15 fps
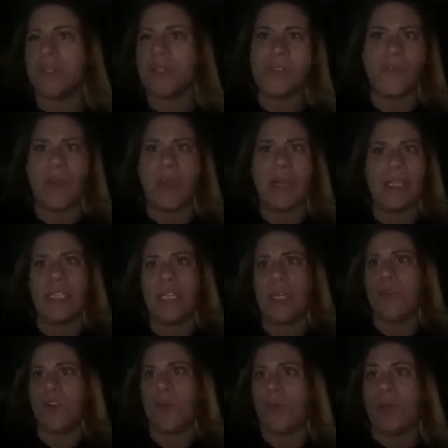He's fine. I see
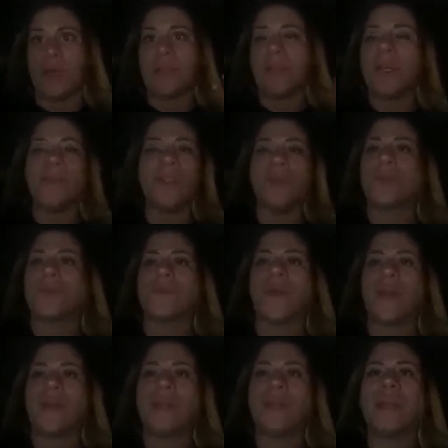him normal. I thought everything was
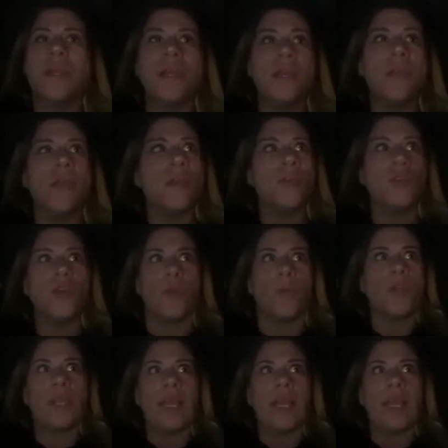fine, normal.